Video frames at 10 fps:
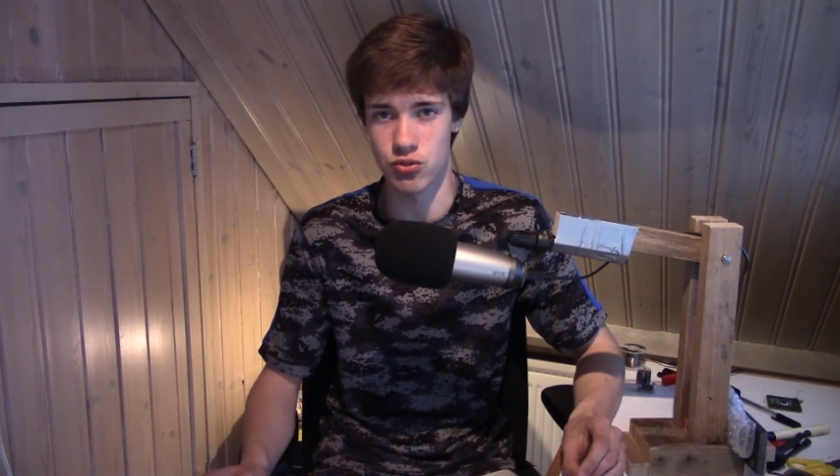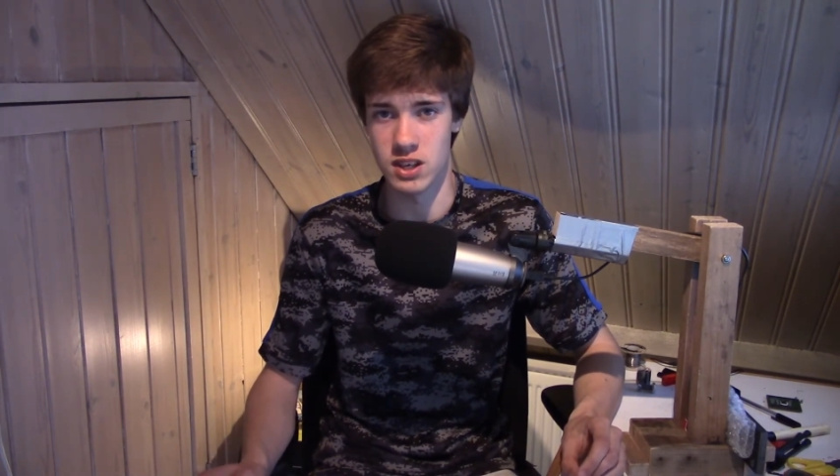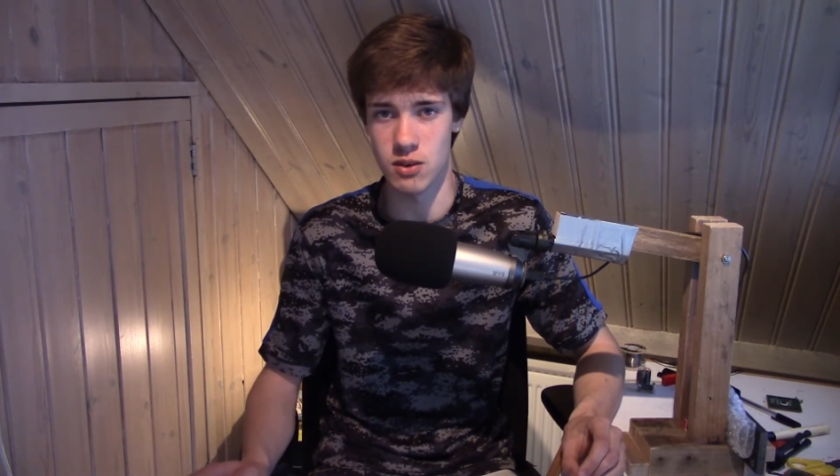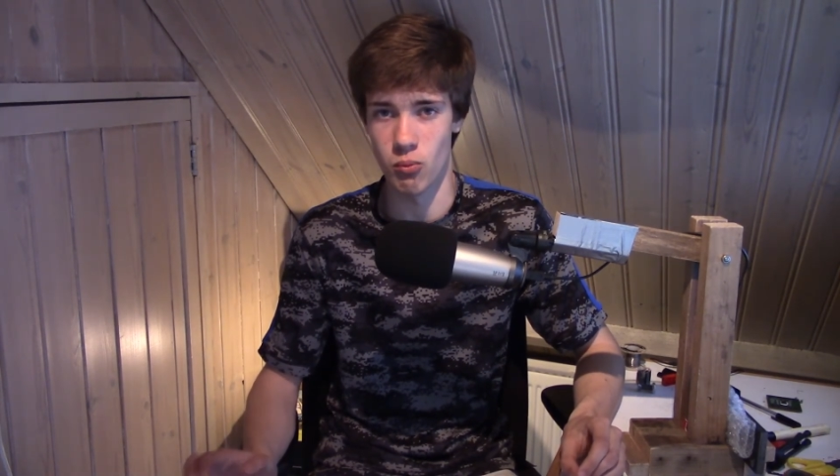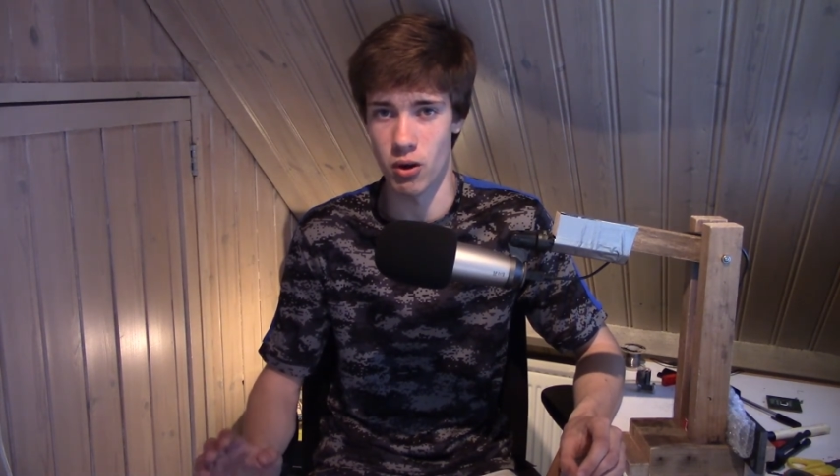
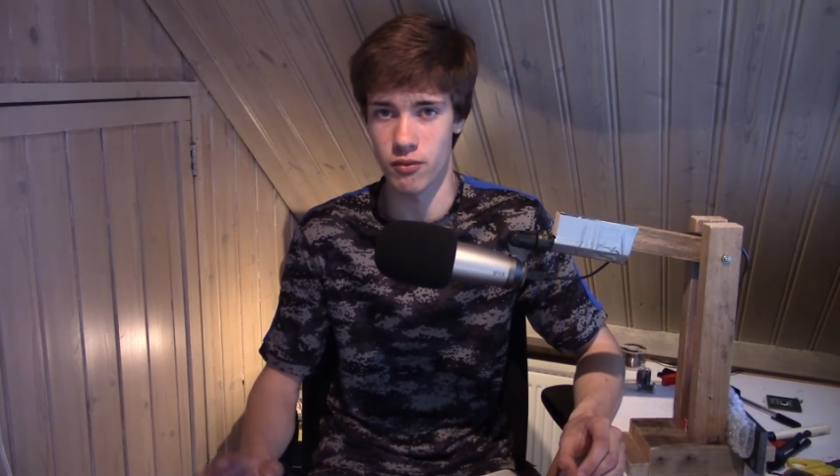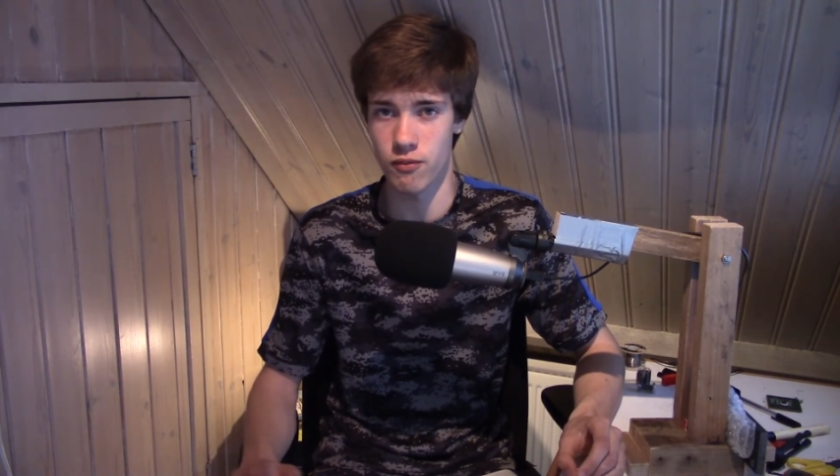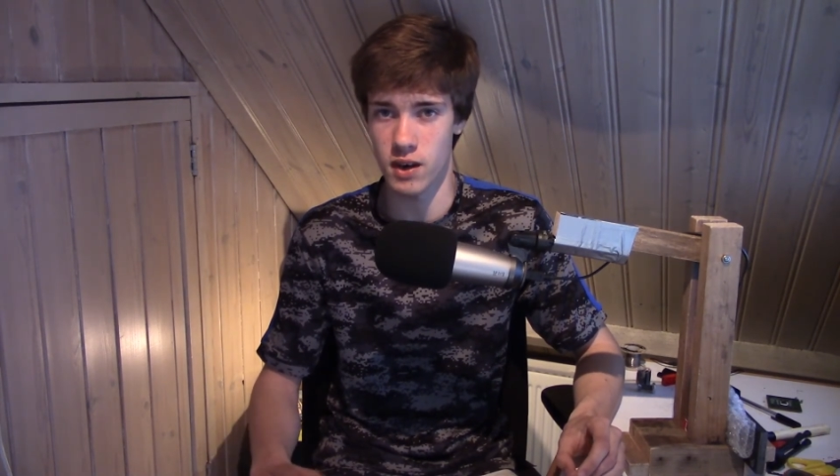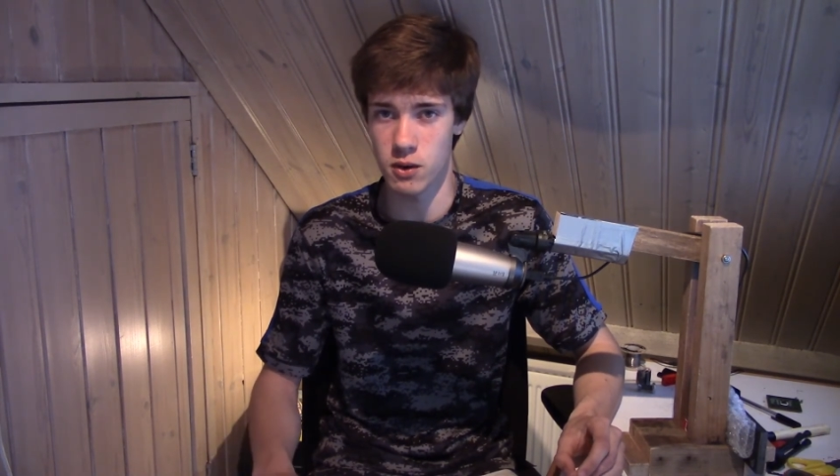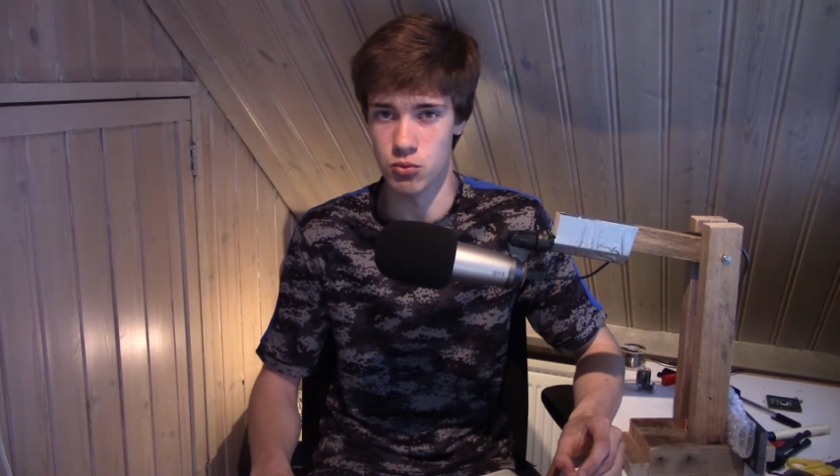the
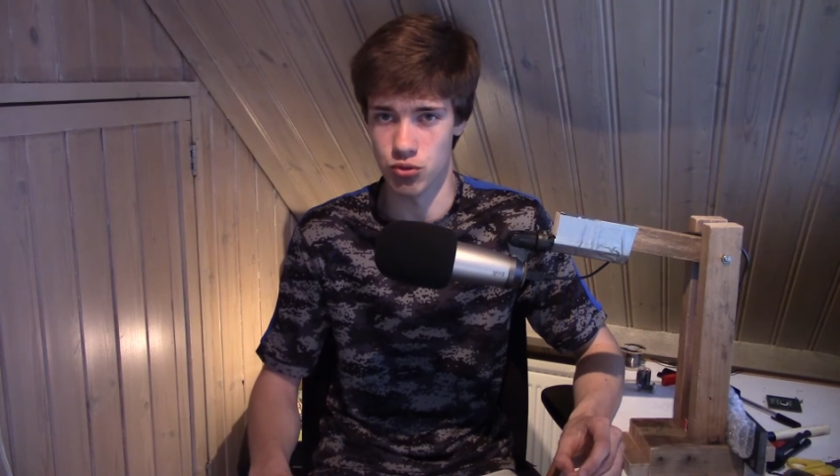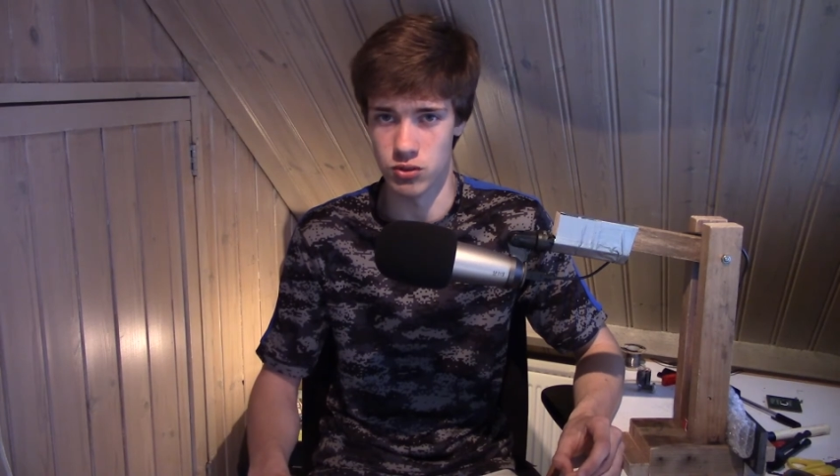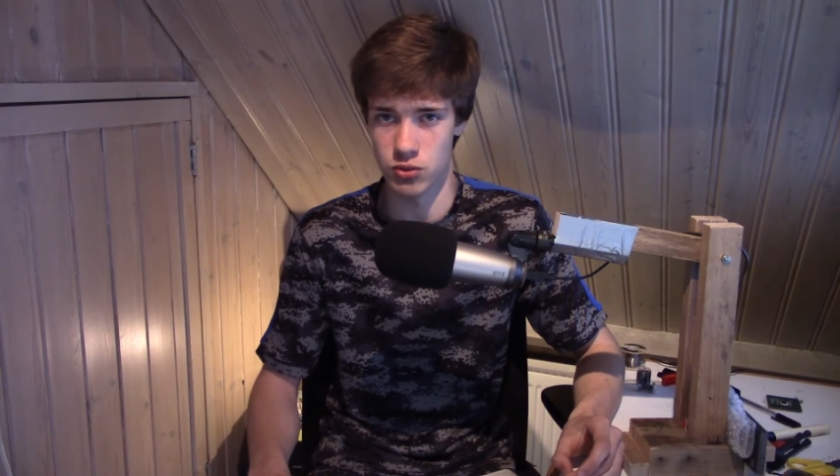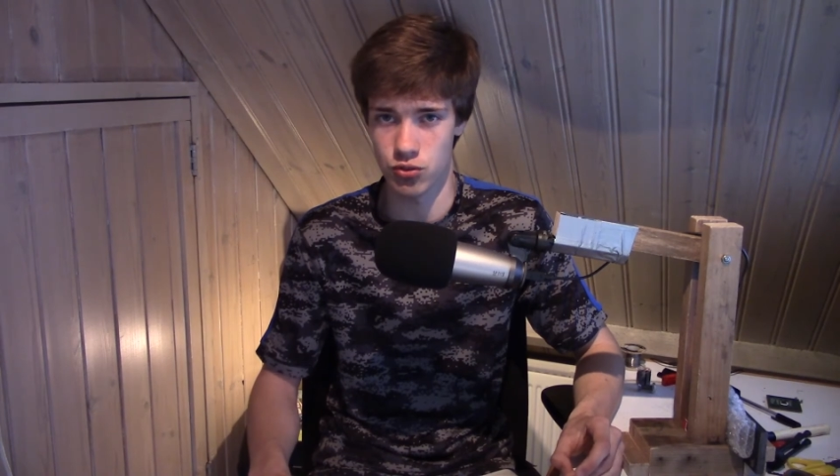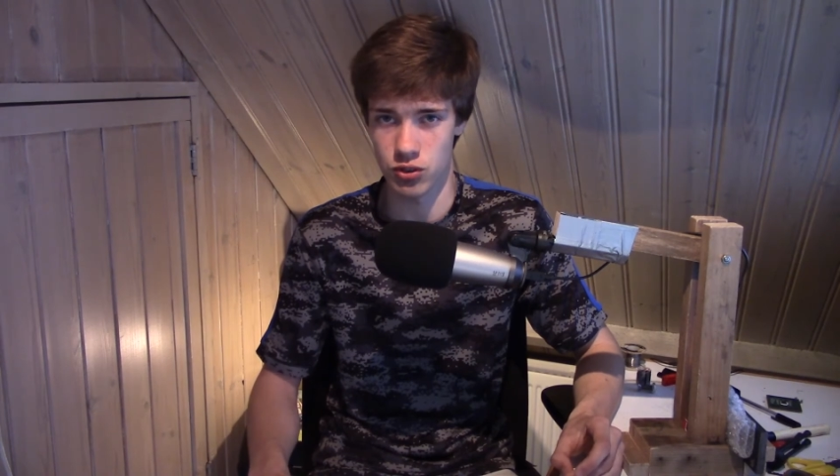
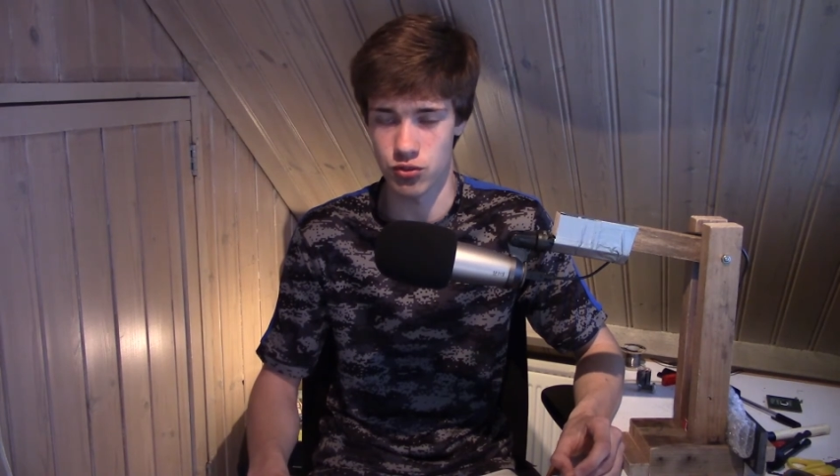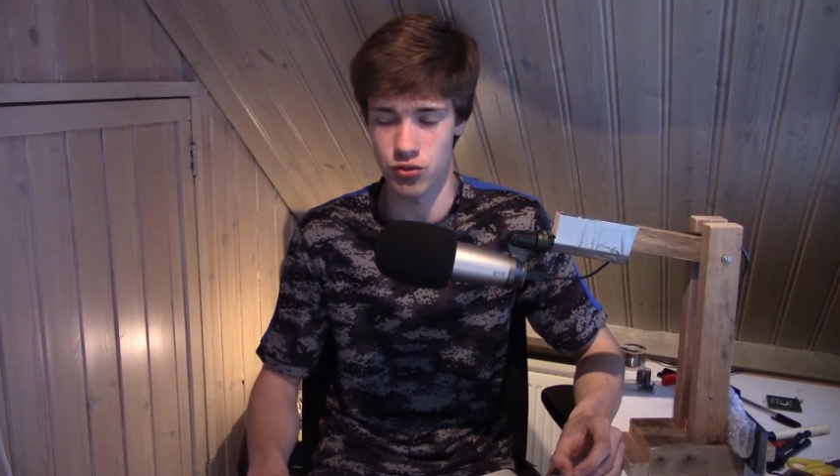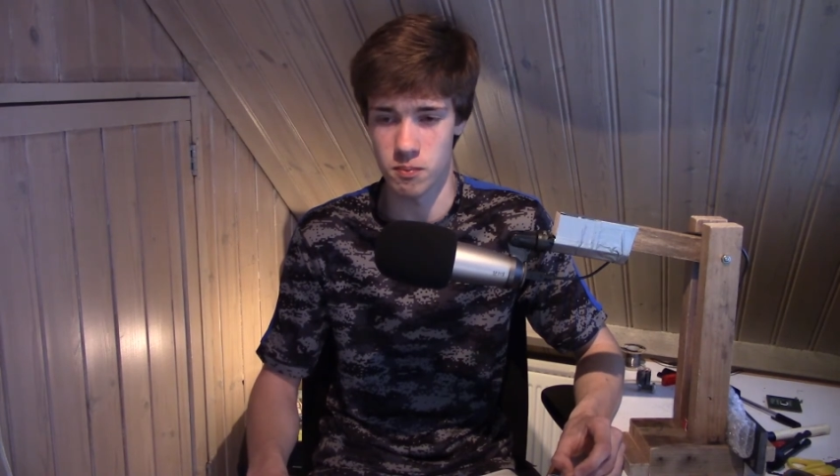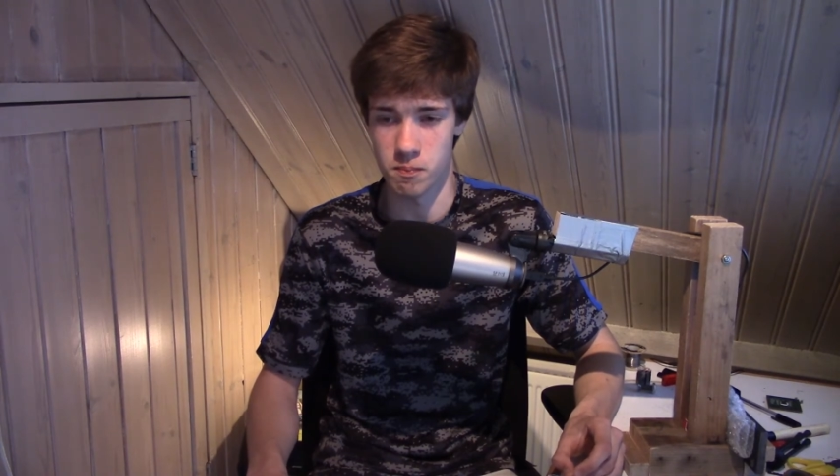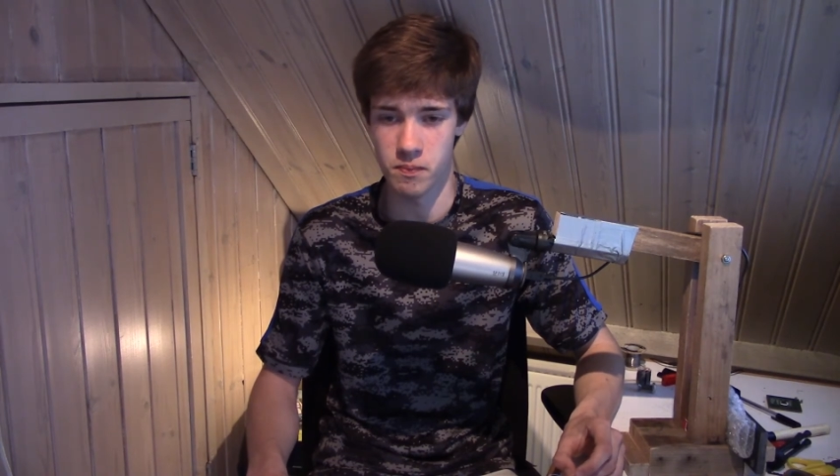1000
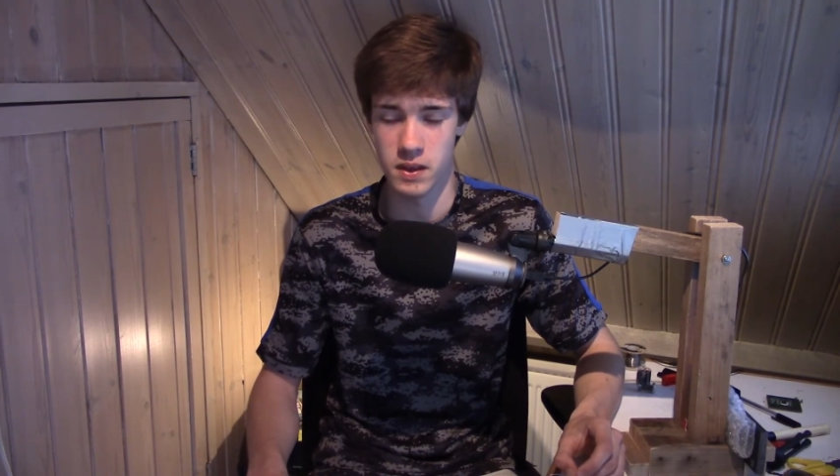system.